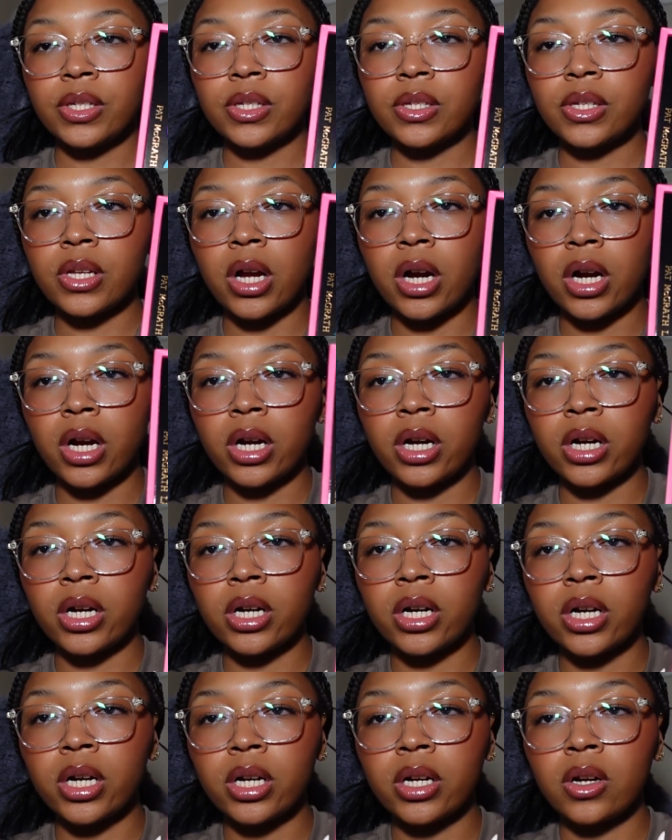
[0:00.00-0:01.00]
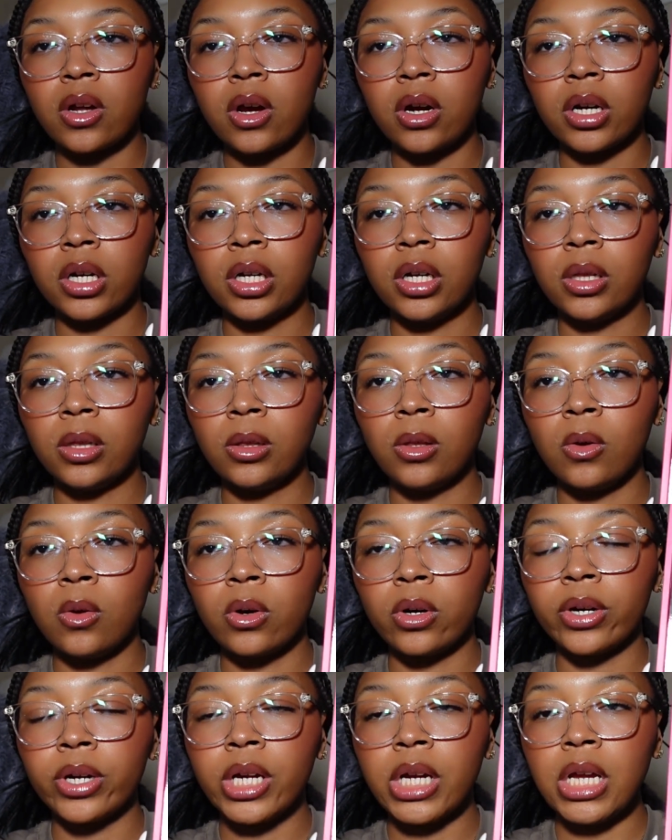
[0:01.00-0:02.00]
is her in all her
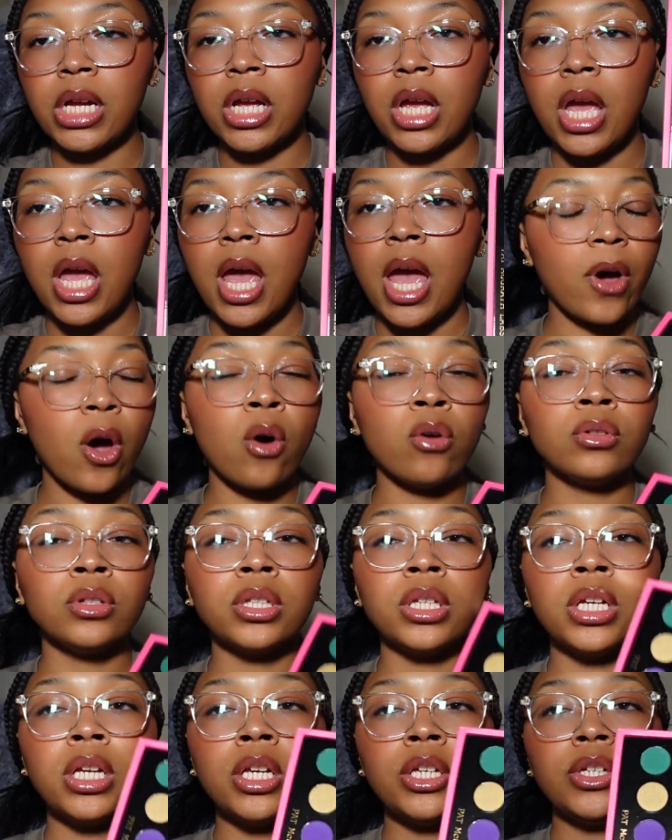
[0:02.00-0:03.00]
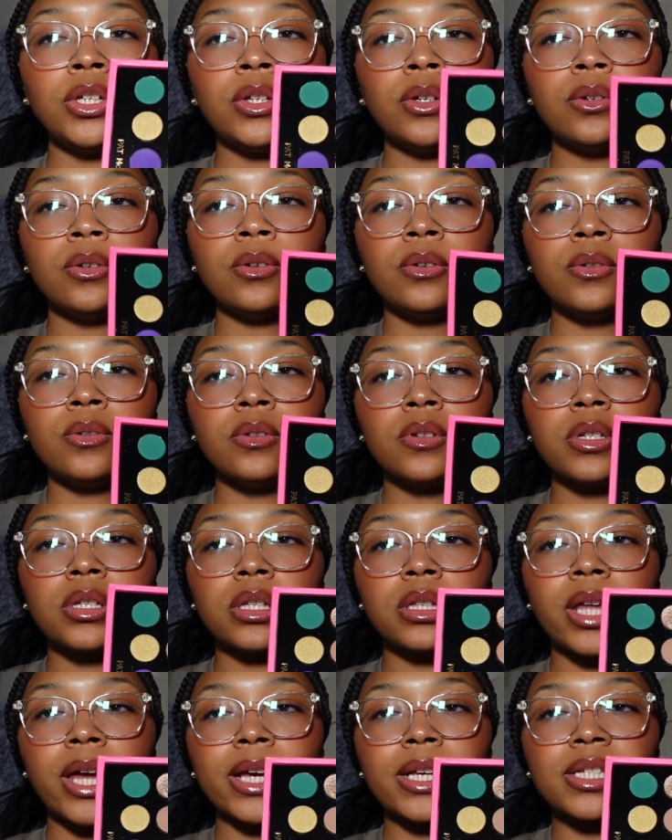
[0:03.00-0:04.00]
glory. Only use
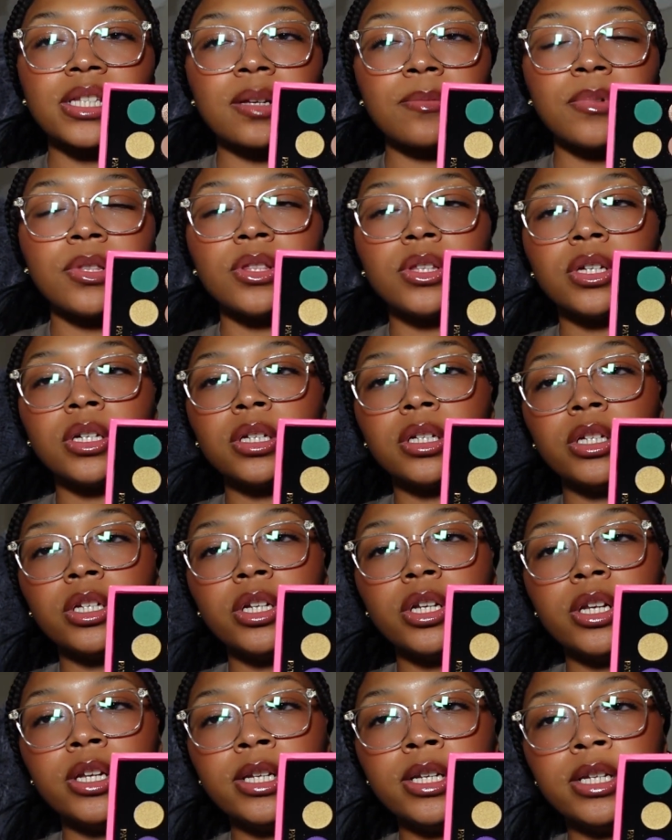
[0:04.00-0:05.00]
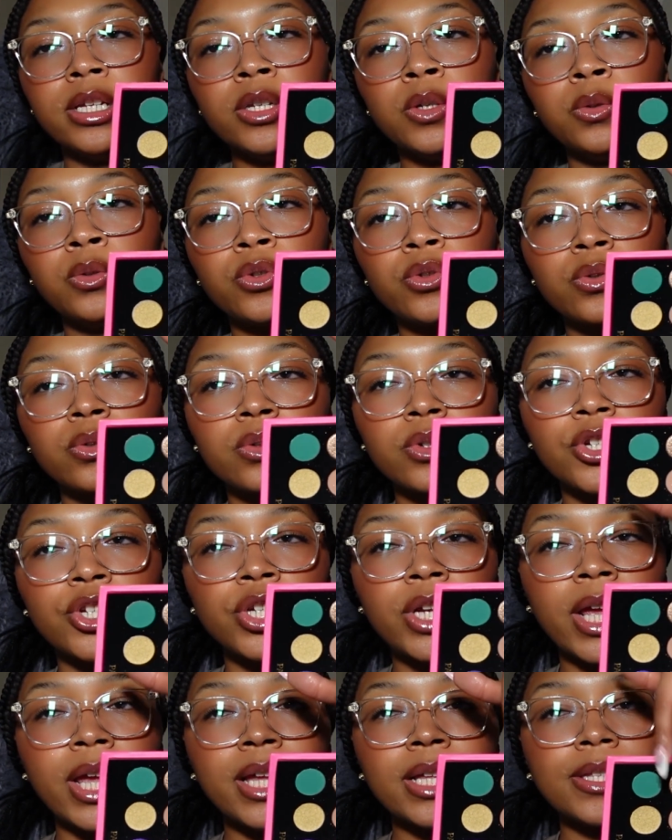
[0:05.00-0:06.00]
like some of the neutral
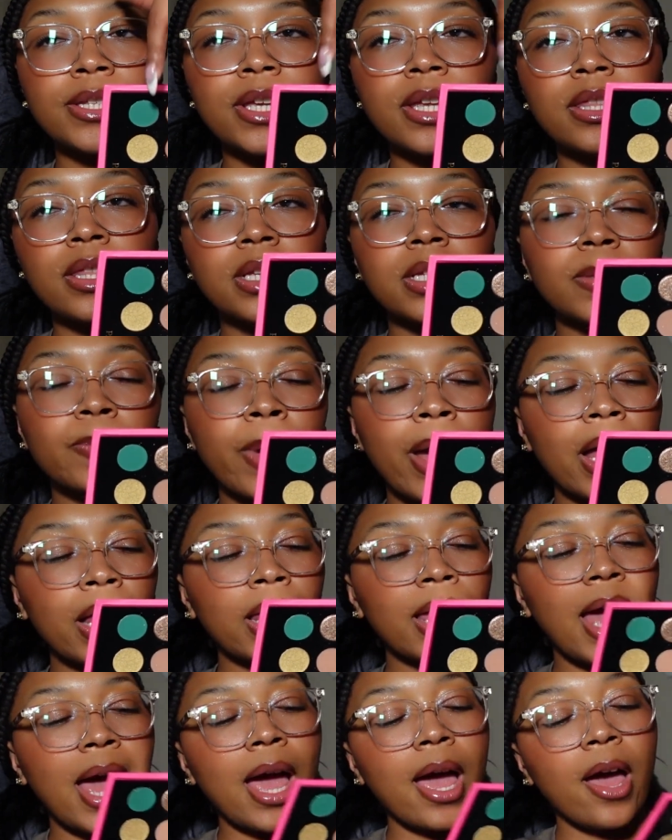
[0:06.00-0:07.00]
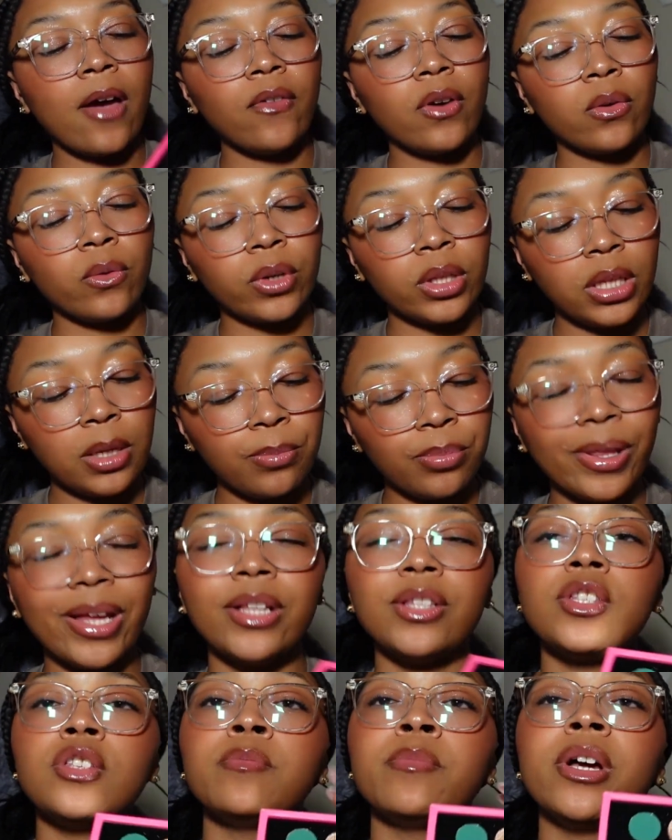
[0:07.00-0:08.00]
shades in this palette. I haven't really played
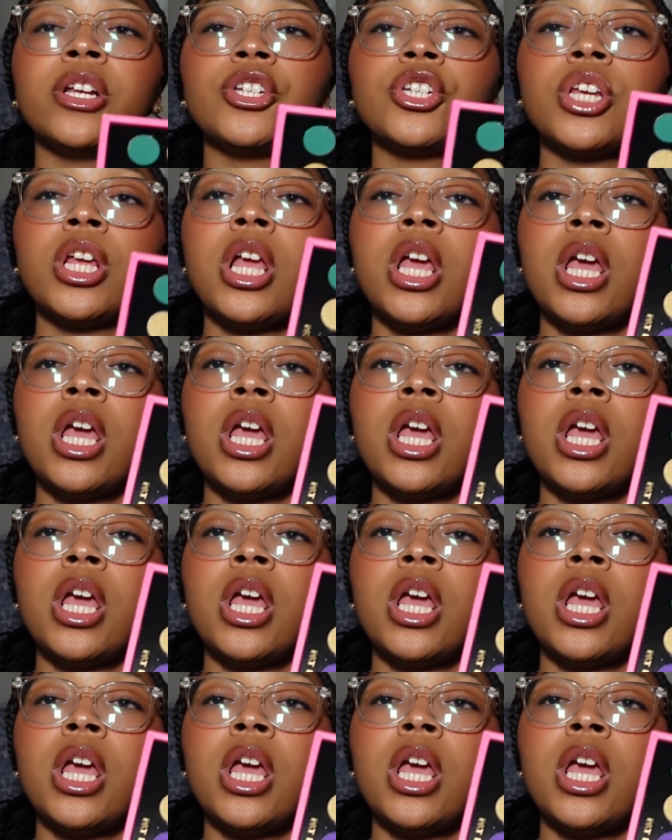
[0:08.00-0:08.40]
too much